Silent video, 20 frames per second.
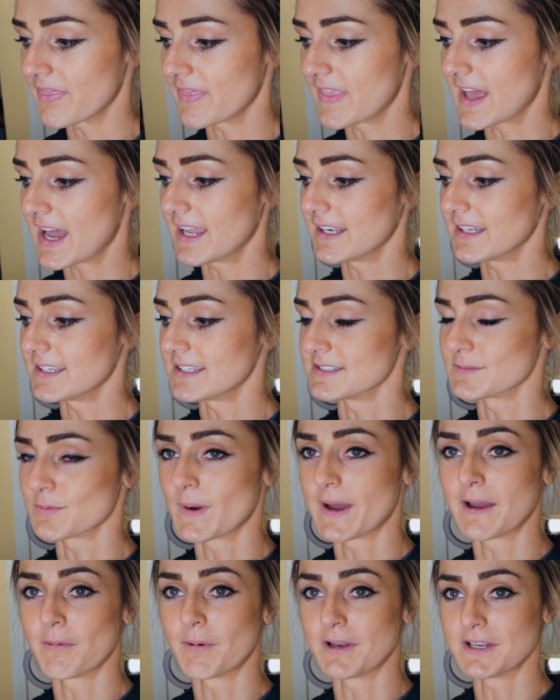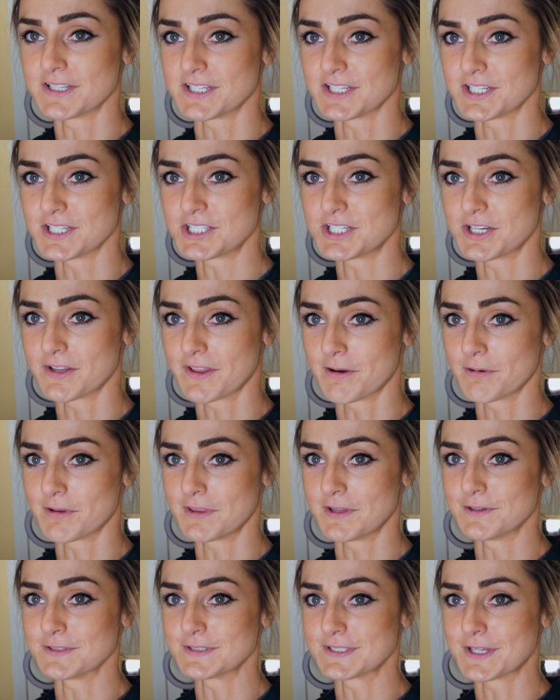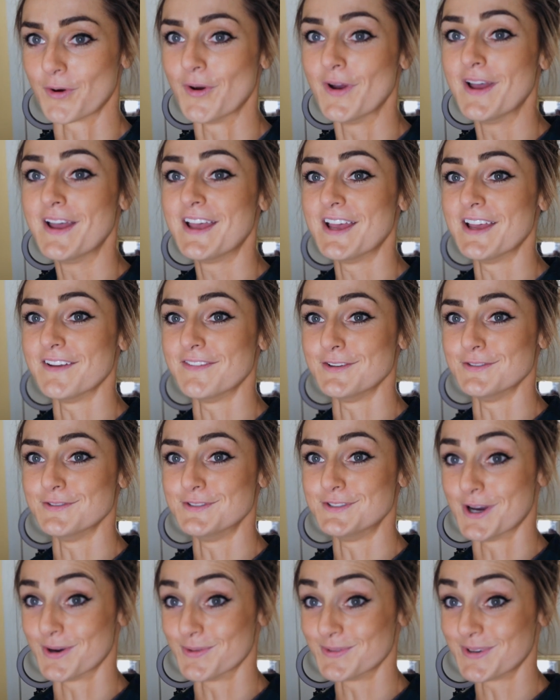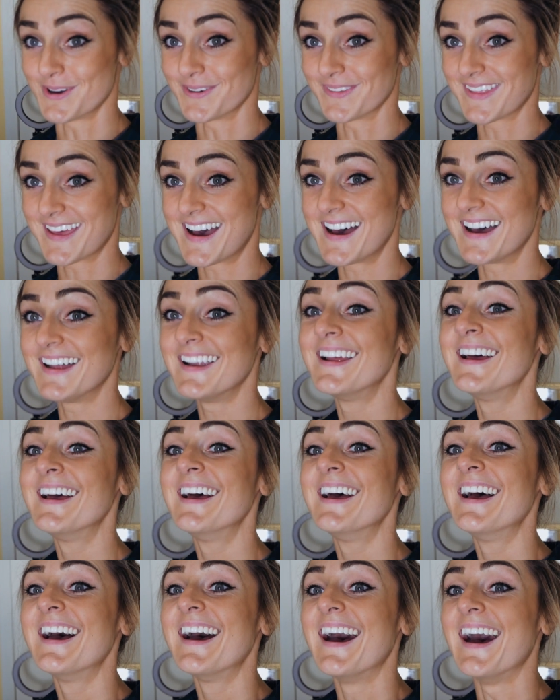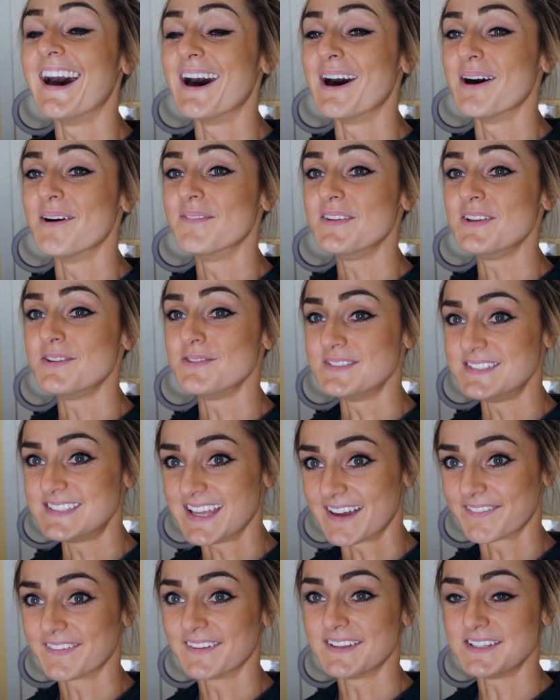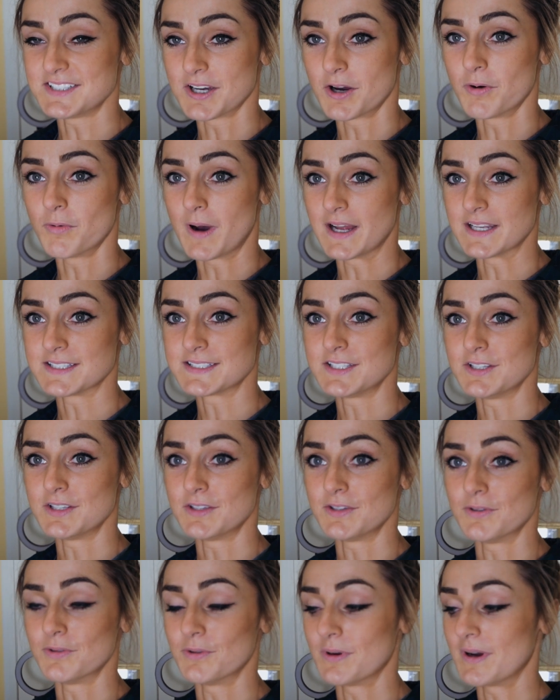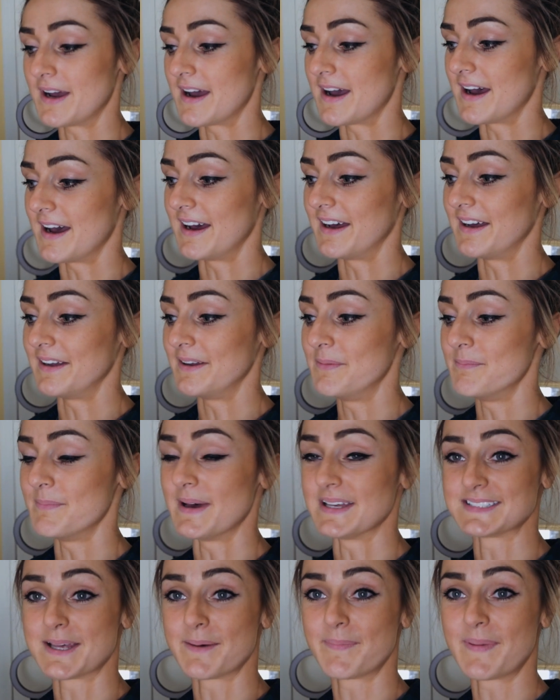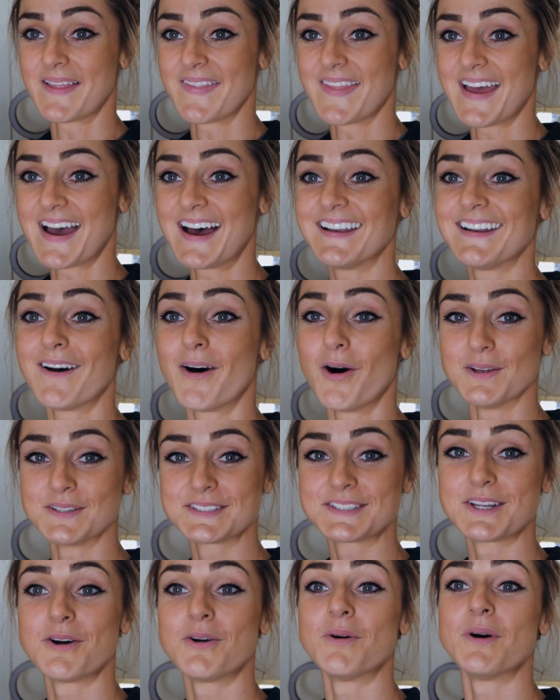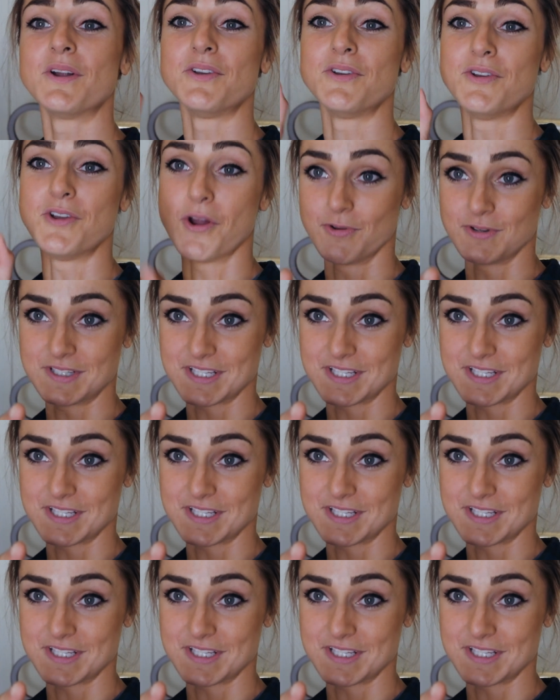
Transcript: That is why I wanted to share that with you. So if you don't know that, um, you definitely don't want to uh, mess up on that. Also, no